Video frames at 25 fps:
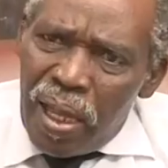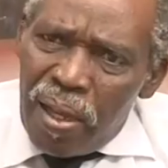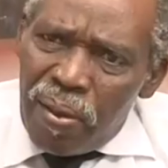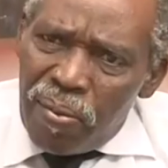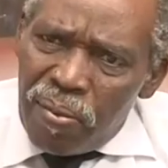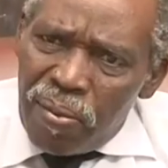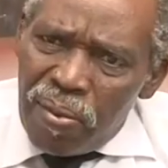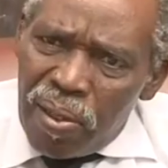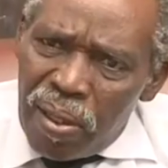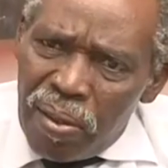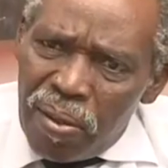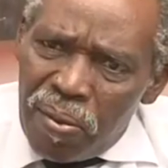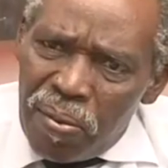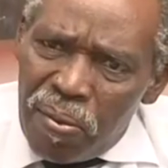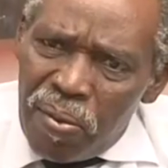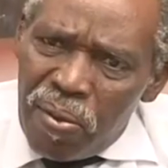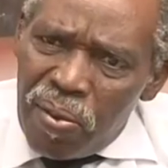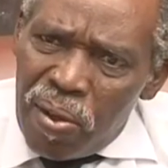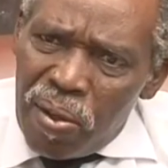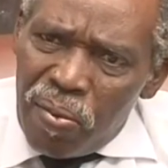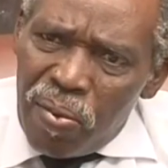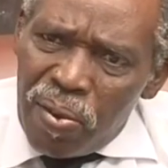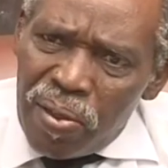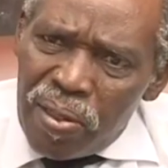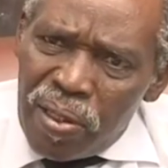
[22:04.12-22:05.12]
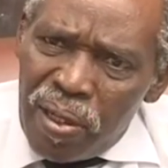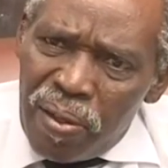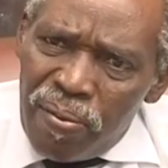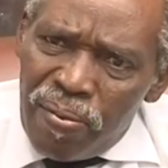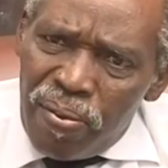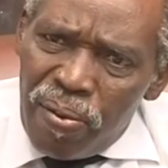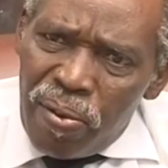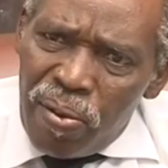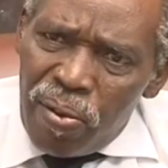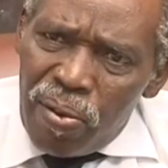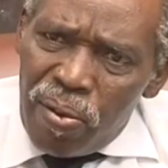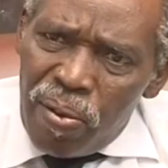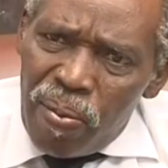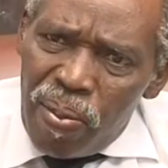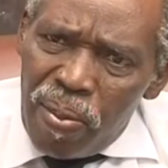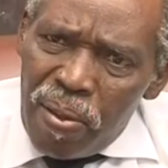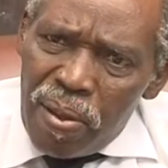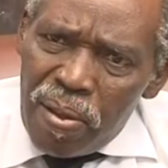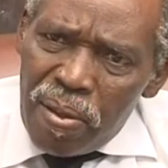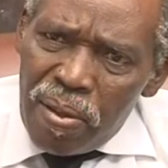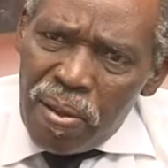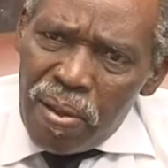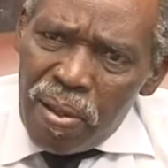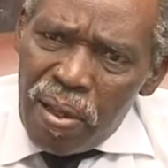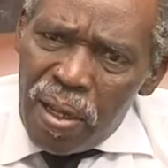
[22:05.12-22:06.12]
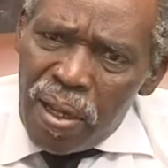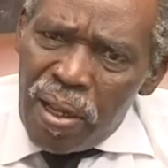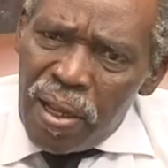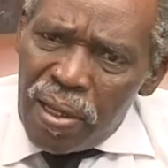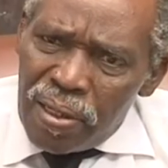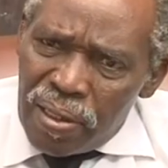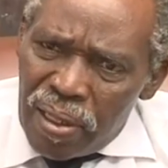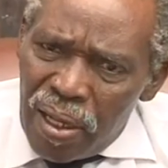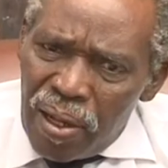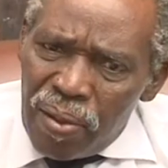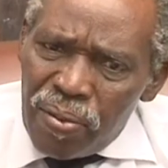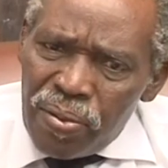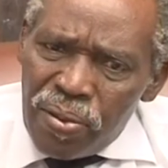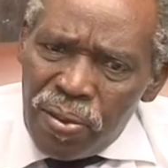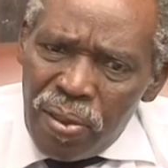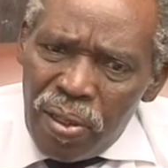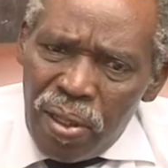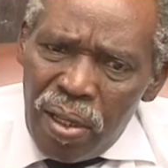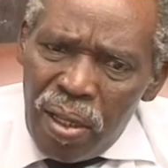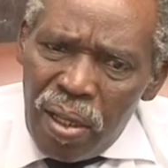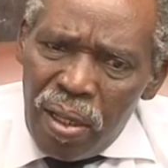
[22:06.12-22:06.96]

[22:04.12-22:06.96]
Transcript: I wanted for a guest house,